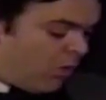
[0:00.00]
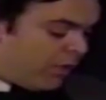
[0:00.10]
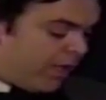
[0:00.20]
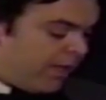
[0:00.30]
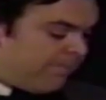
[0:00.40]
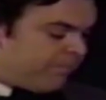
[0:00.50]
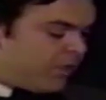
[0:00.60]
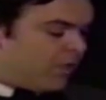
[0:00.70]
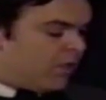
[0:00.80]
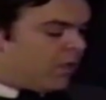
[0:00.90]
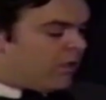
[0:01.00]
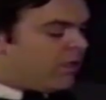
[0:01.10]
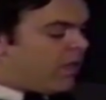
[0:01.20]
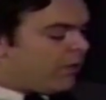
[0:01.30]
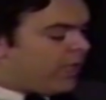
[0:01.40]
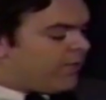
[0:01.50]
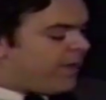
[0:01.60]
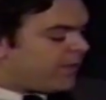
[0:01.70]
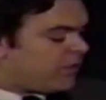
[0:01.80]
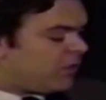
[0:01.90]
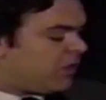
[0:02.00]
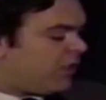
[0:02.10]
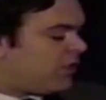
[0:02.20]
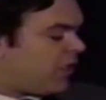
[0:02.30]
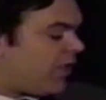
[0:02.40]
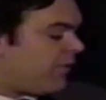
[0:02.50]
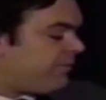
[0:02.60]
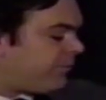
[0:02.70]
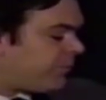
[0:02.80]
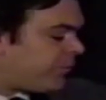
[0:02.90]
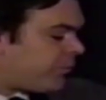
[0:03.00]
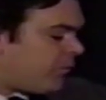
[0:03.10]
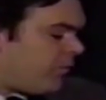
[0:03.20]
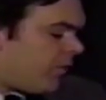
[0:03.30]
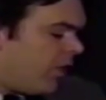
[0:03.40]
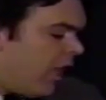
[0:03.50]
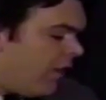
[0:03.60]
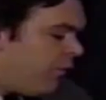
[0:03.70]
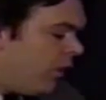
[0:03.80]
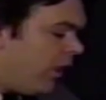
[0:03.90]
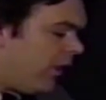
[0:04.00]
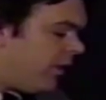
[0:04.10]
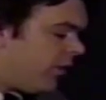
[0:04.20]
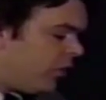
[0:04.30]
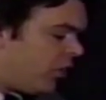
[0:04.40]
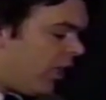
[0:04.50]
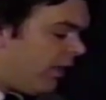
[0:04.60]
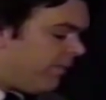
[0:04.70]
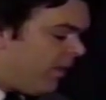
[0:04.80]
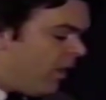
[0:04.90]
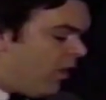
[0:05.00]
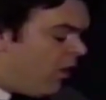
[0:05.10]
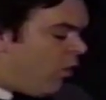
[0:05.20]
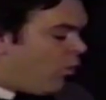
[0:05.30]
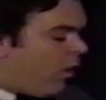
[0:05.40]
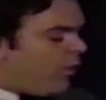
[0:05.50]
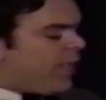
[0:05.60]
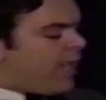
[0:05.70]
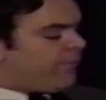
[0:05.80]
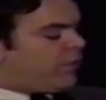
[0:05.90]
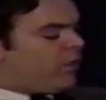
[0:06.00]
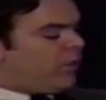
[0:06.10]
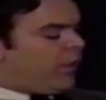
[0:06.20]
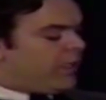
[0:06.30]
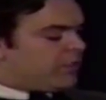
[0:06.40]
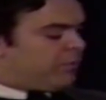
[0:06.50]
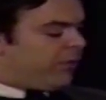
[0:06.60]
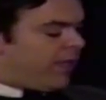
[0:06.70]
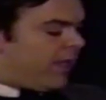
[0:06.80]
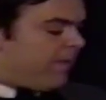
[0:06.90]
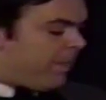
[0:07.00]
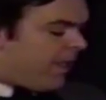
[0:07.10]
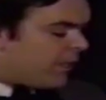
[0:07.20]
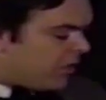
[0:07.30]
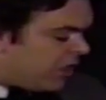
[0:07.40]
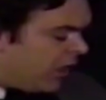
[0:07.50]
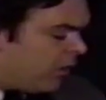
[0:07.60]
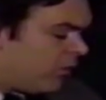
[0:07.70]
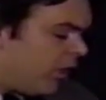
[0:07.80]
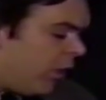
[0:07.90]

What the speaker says: okay, now again, that's the C scale. Now if we look at this chart, what we have to do is play a single